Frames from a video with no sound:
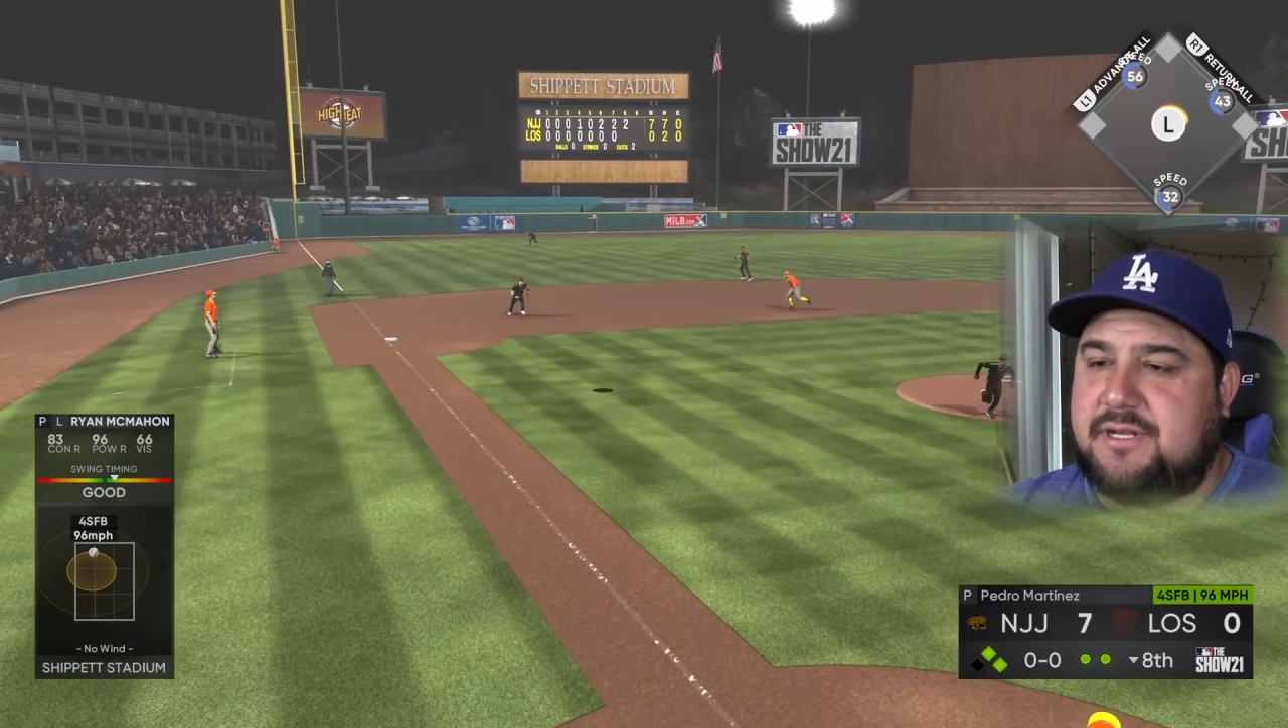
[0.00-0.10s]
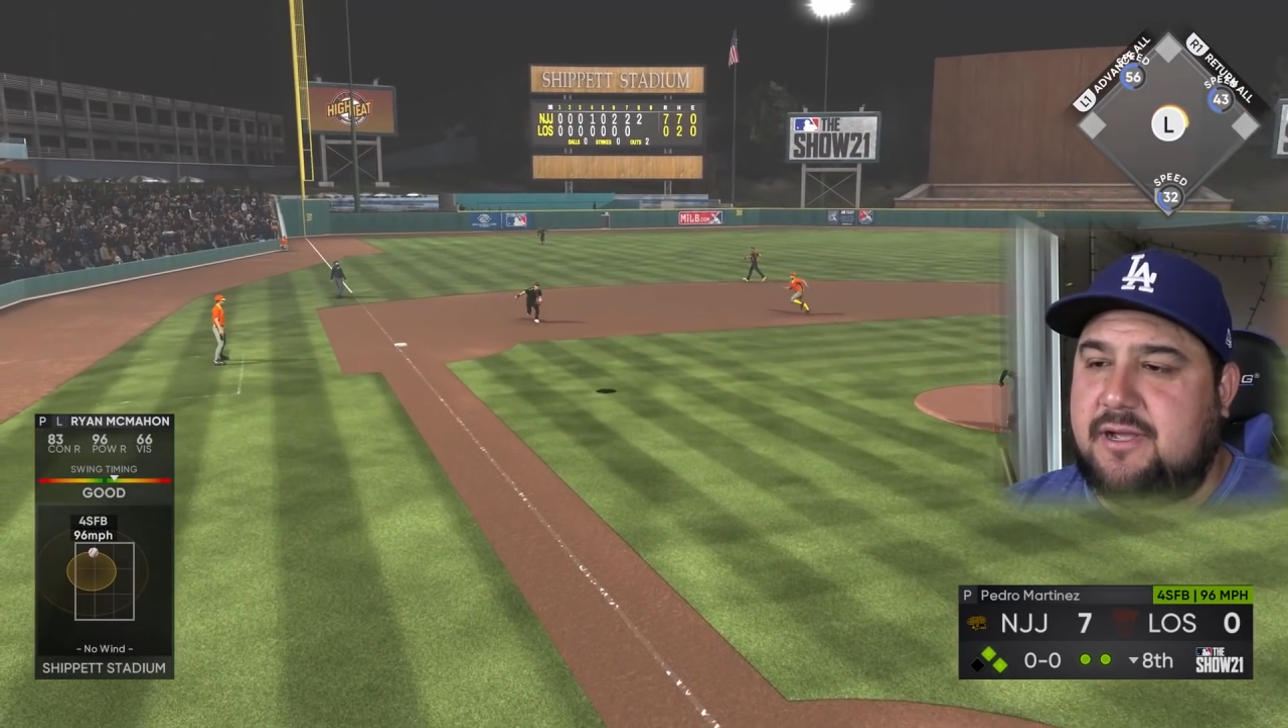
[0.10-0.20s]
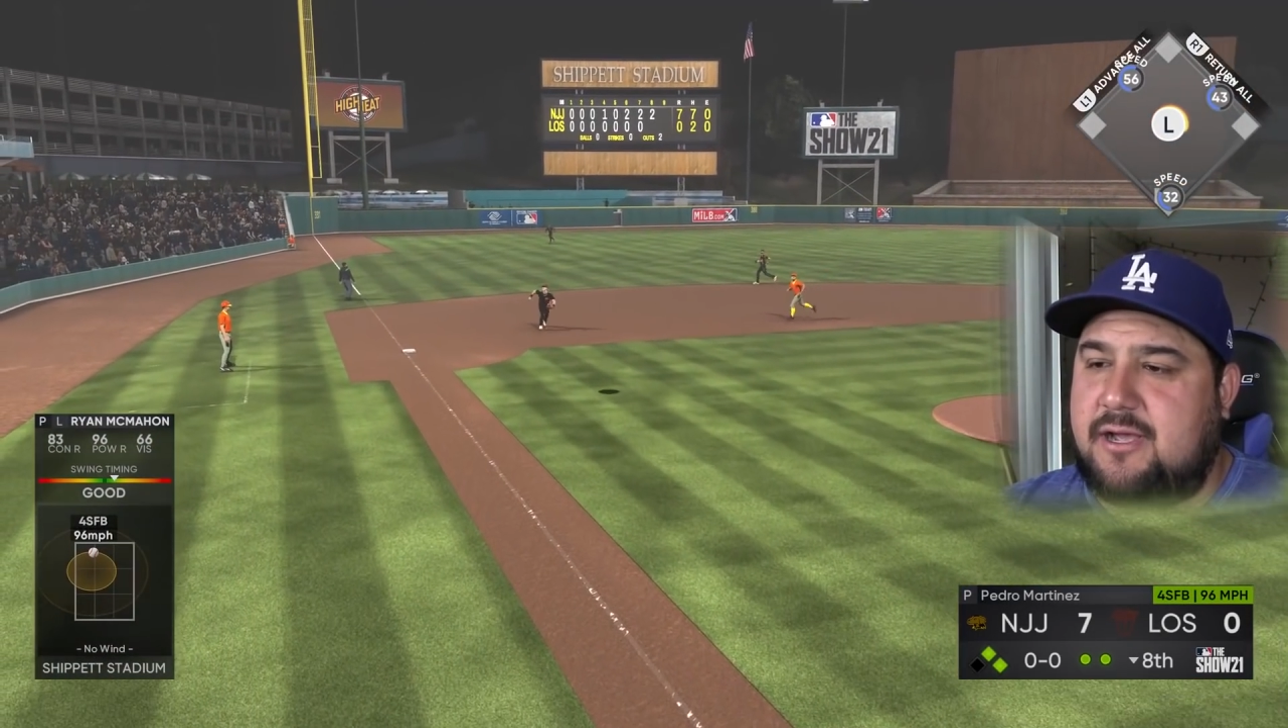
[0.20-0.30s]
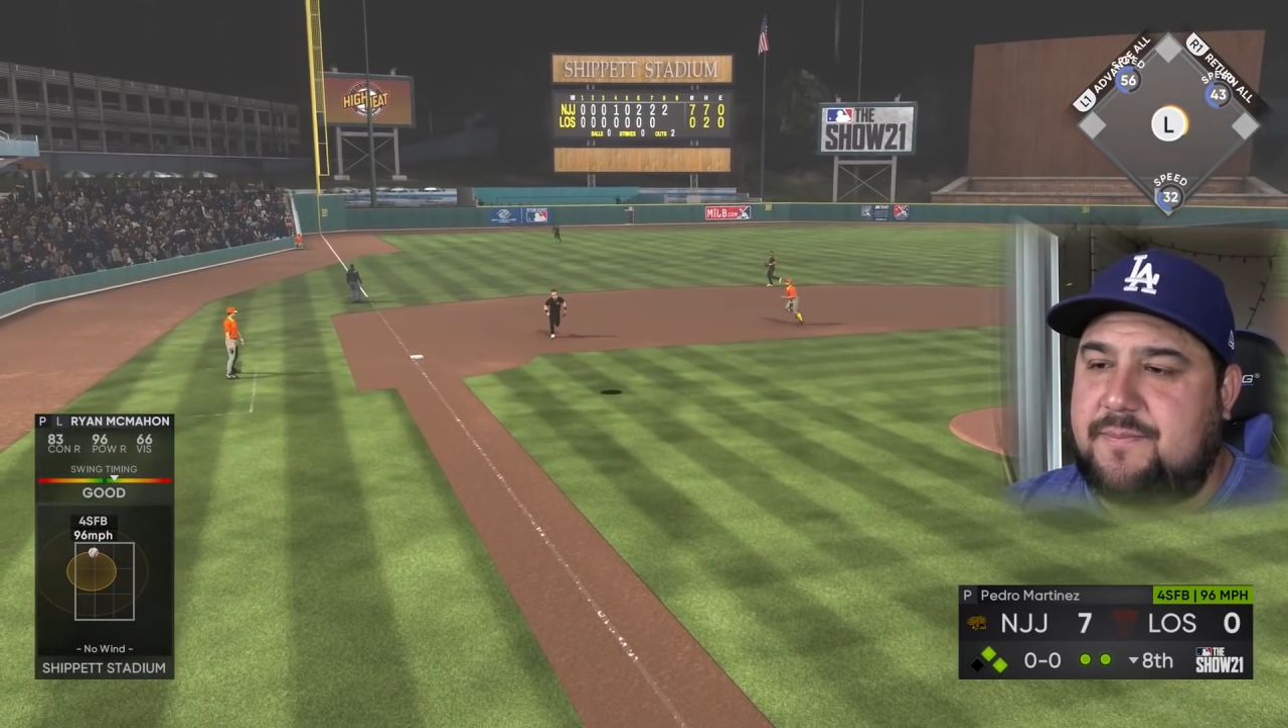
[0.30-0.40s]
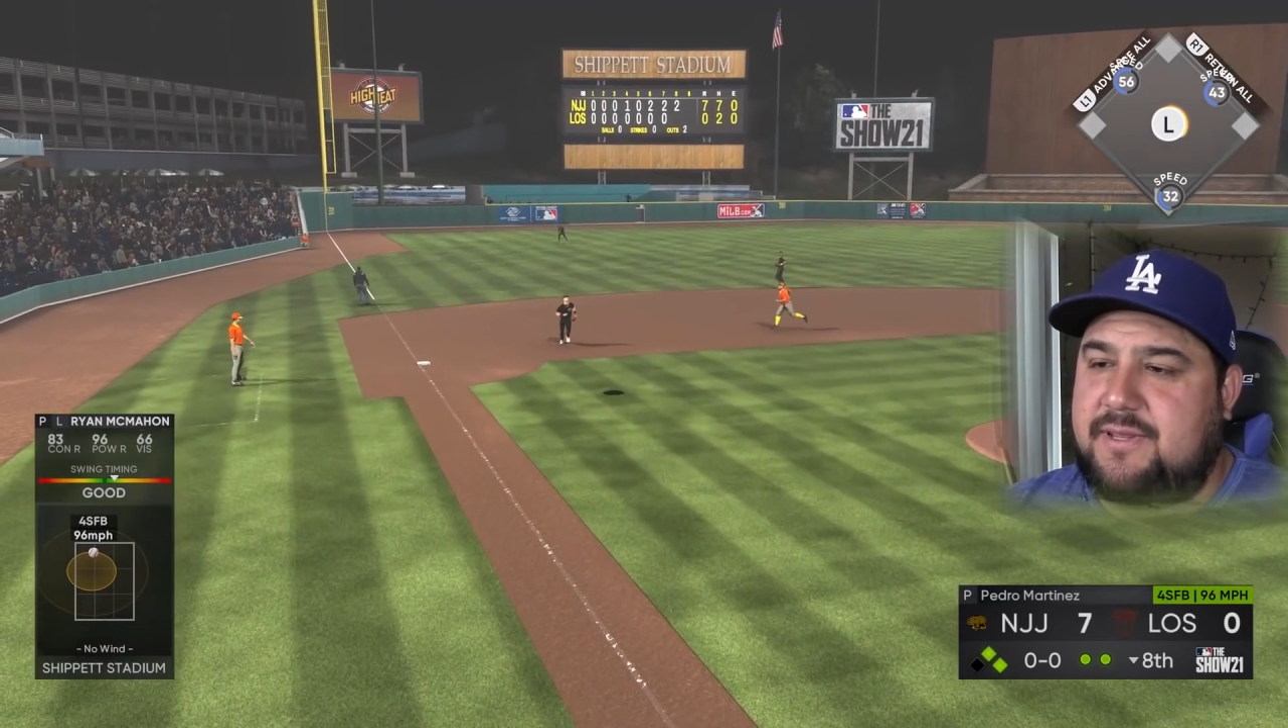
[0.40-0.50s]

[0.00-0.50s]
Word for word: it up,